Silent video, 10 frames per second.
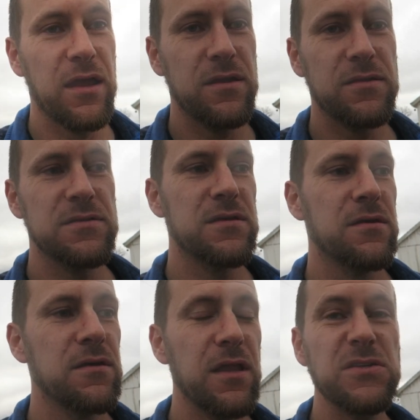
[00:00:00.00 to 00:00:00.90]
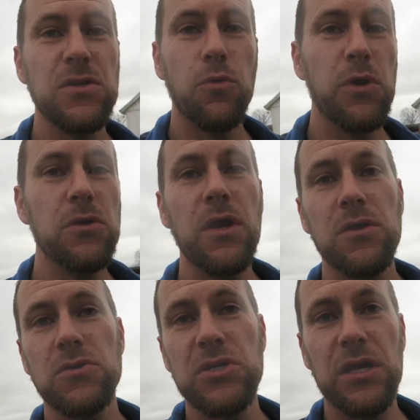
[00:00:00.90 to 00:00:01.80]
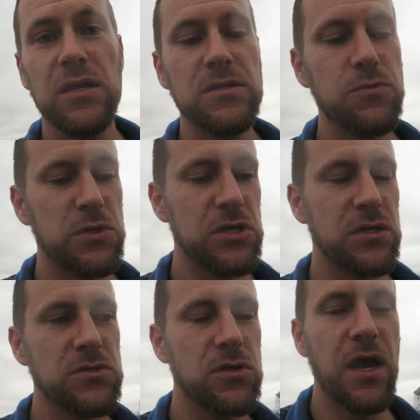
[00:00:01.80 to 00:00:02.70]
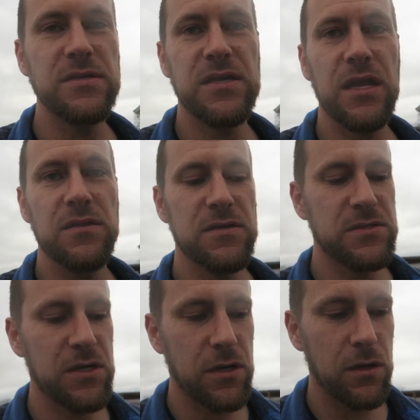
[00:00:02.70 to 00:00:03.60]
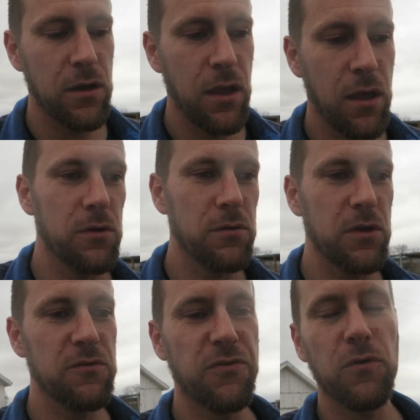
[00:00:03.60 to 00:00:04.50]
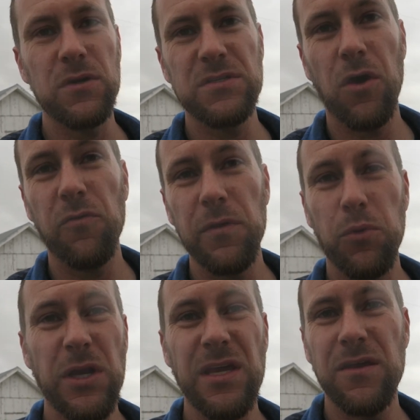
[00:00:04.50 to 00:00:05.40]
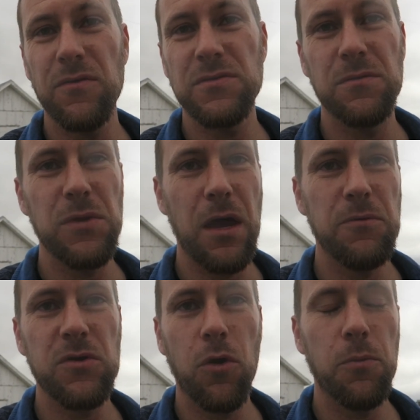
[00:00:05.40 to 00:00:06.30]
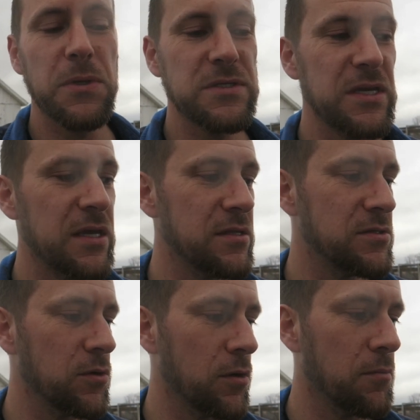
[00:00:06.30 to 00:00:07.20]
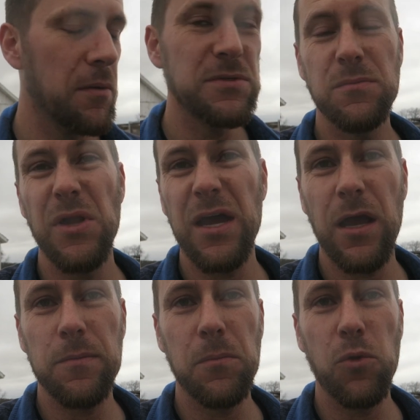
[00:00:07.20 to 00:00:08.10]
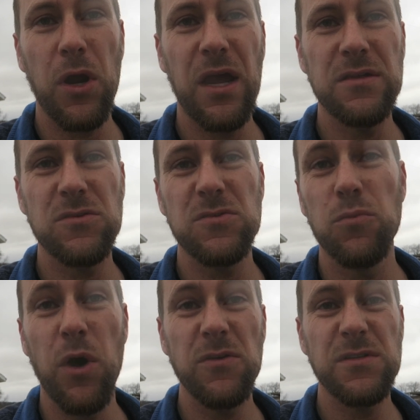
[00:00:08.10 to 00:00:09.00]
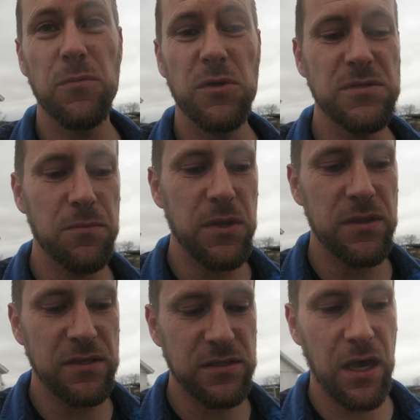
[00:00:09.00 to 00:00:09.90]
And let us know, where do you get your chickens? What chickens are you guys getting this year? We're looking forward to hopefully breeding either some Lavender Orpingtons or maybe some Black Copper Marans or some Wellsummer, something that's